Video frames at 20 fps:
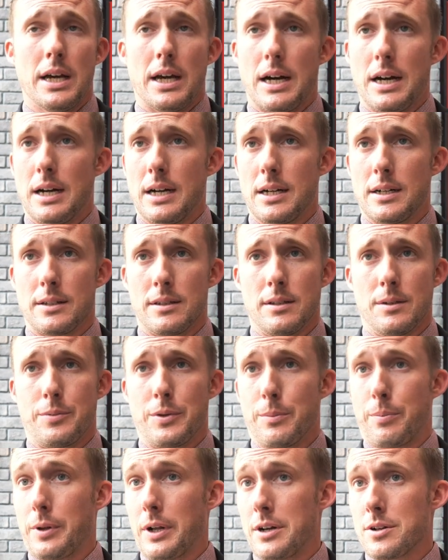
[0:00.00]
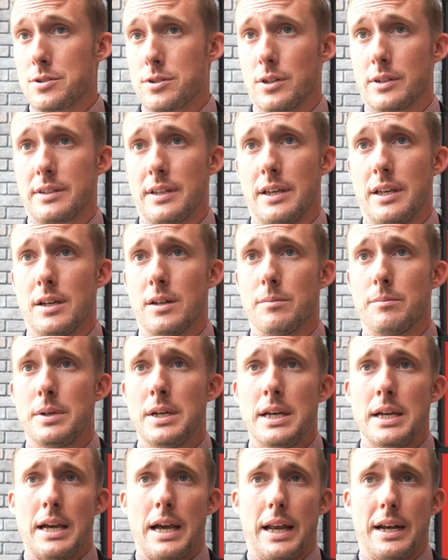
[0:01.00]
The players look to him,
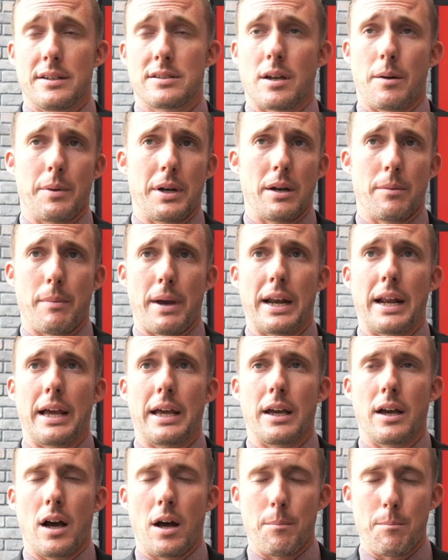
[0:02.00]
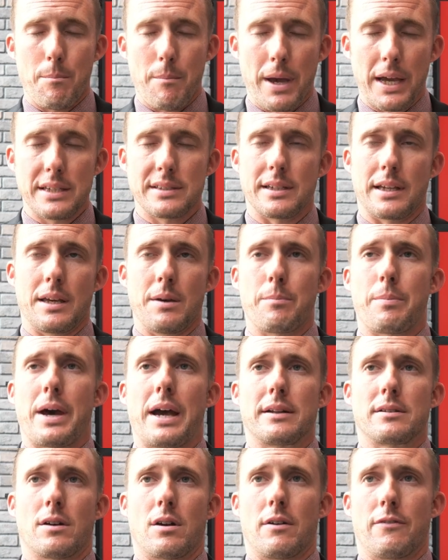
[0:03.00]
and he's come in and made a amazing
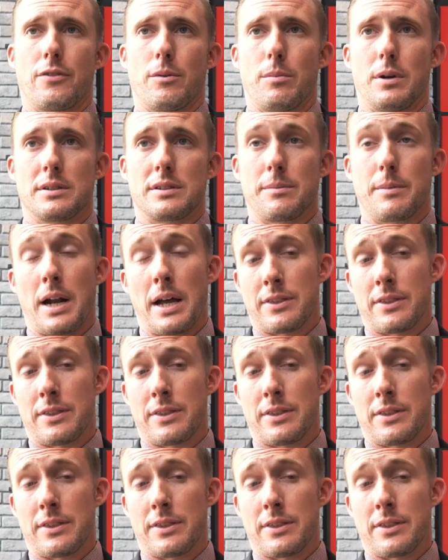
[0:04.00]
impact on our football team.